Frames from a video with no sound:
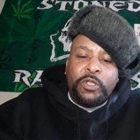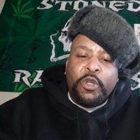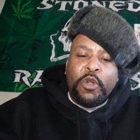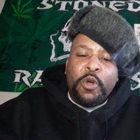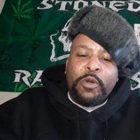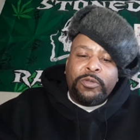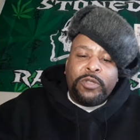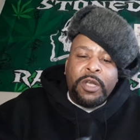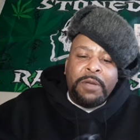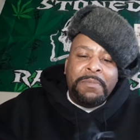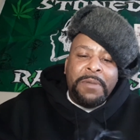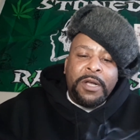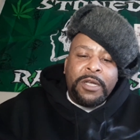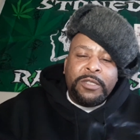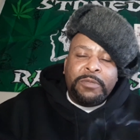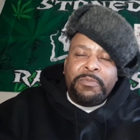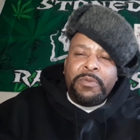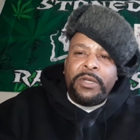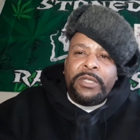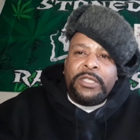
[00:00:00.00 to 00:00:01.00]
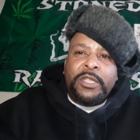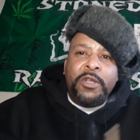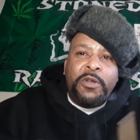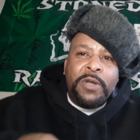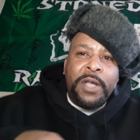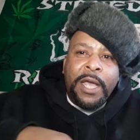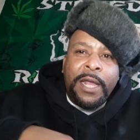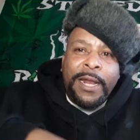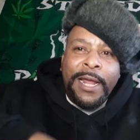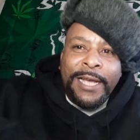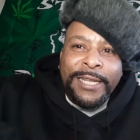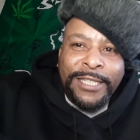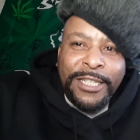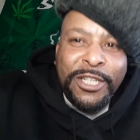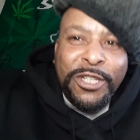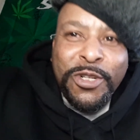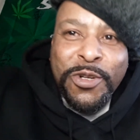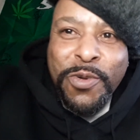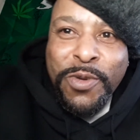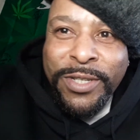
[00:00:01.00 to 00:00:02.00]
You know what I'm talking about? Because bro still got a lot of
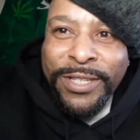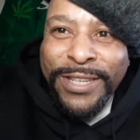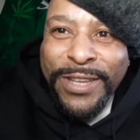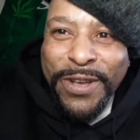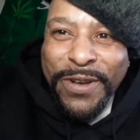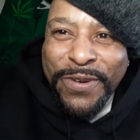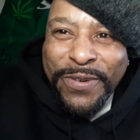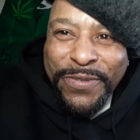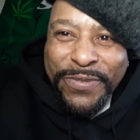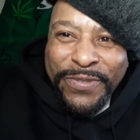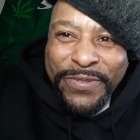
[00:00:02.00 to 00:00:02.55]
shit to do itself.